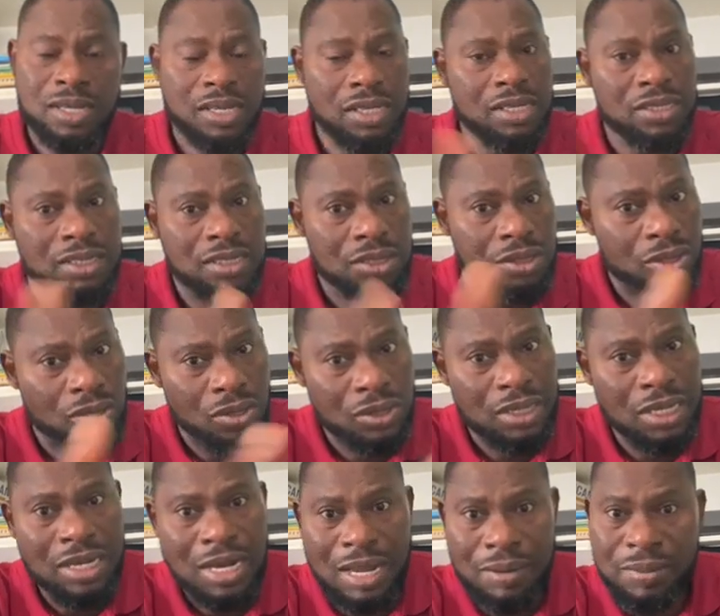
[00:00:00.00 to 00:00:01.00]
it is
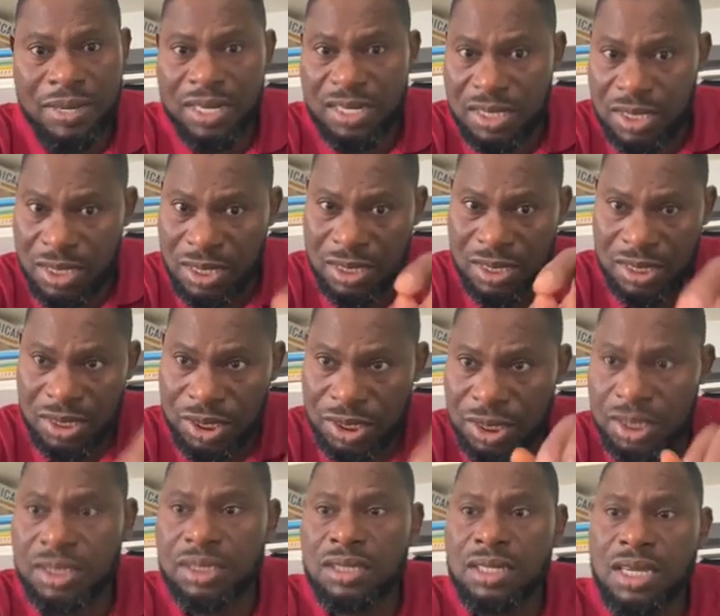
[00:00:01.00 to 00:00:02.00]
not a liability. It
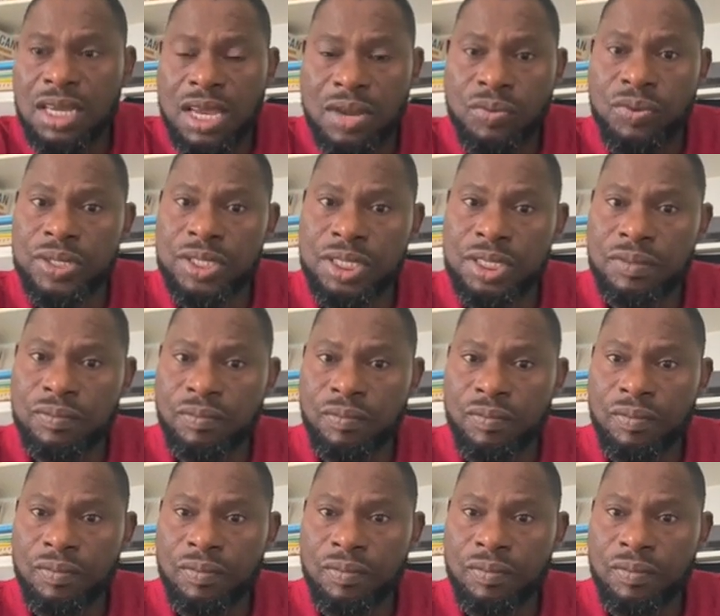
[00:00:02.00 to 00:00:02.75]
is equity.